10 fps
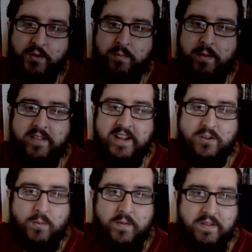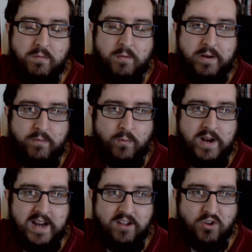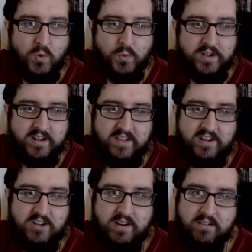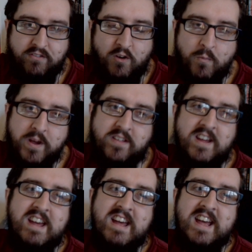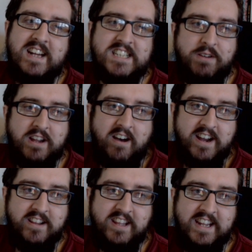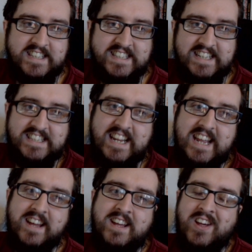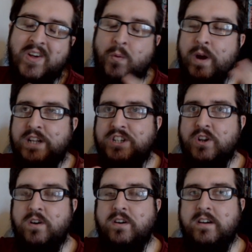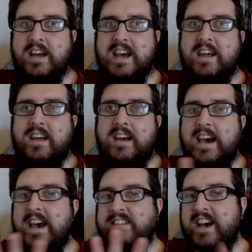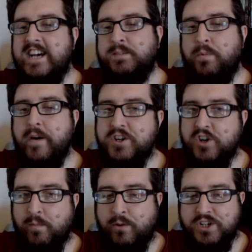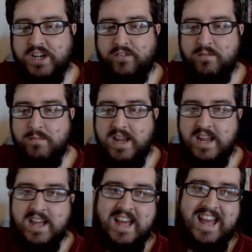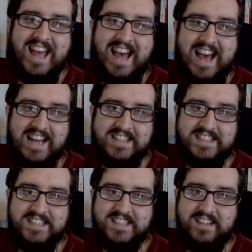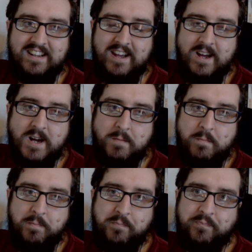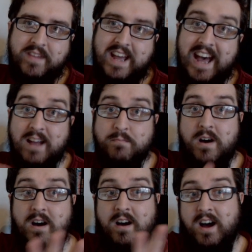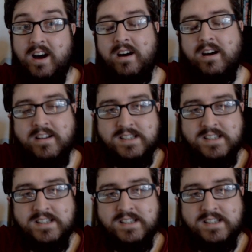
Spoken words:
but I think it's one that would be really cool to dive into and have fun with. And so I kind of think it sits here where it's not as aspirational a project for me as Angmar are,